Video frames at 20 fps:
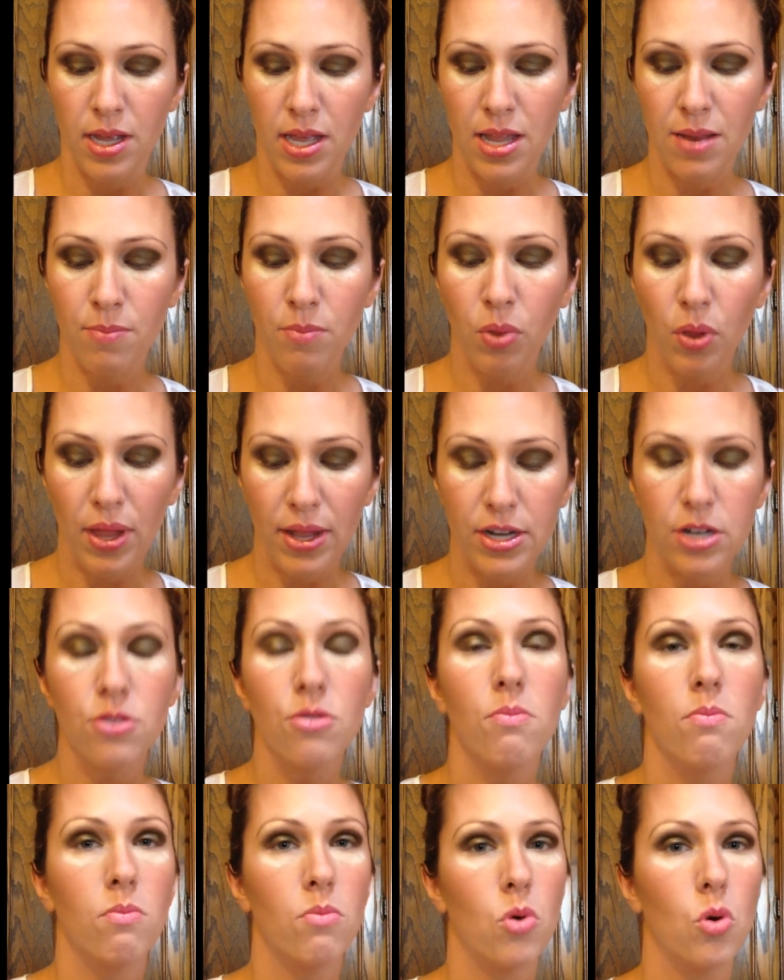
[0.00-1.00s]
and
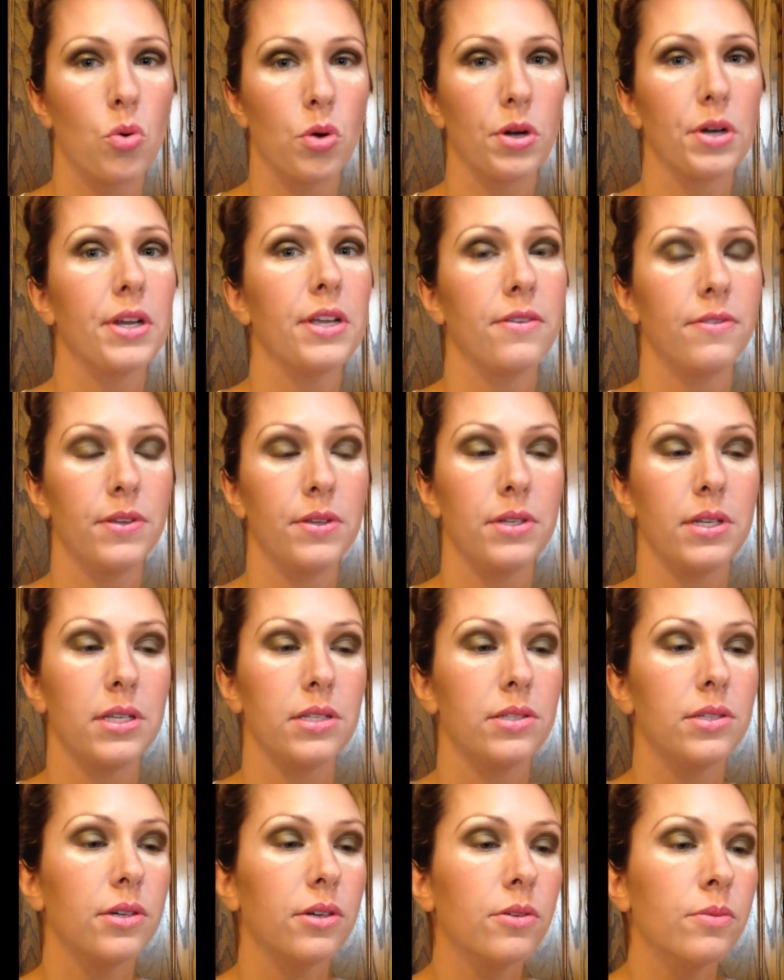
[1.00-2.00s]
blend more if you
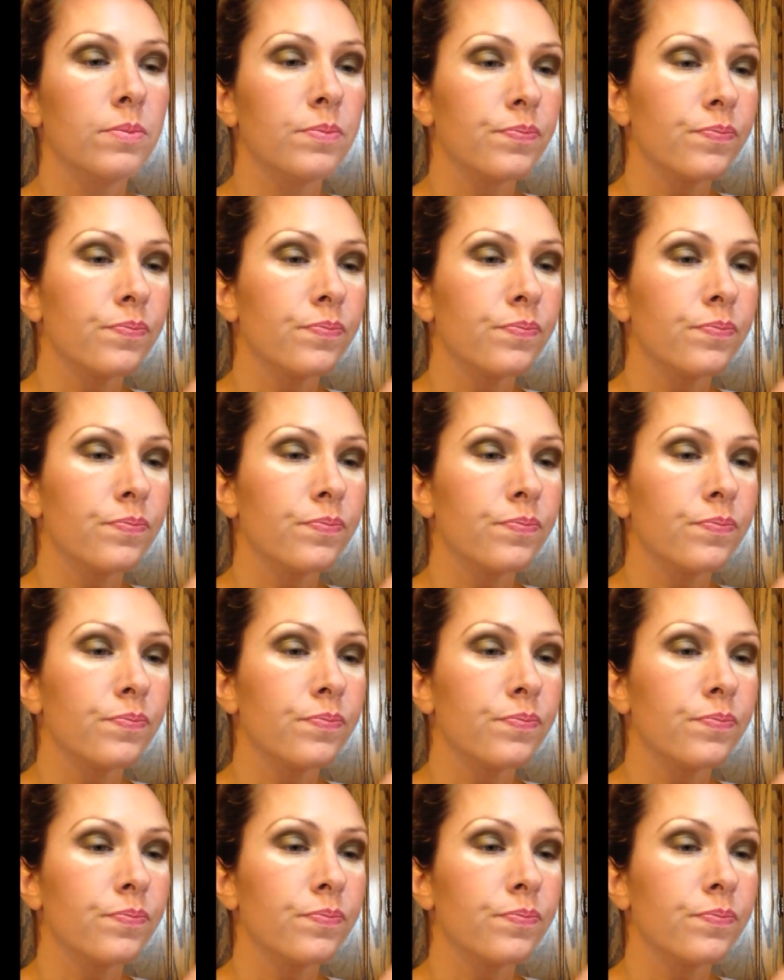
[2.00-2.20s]
need to.